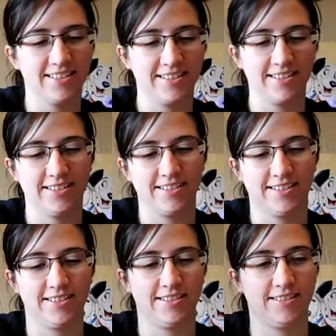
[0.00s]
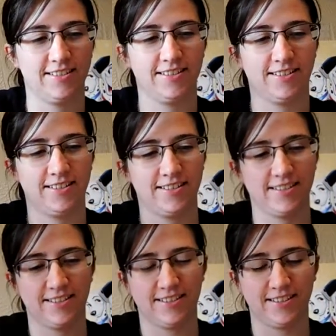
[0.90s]

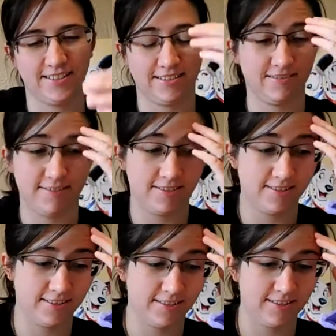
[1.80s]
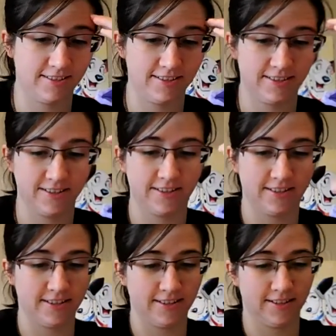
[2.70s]

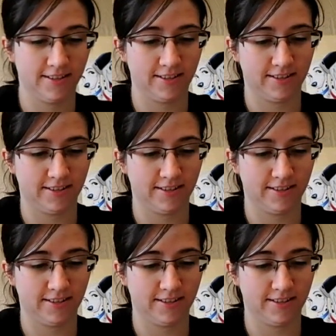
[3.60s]
(not speaking)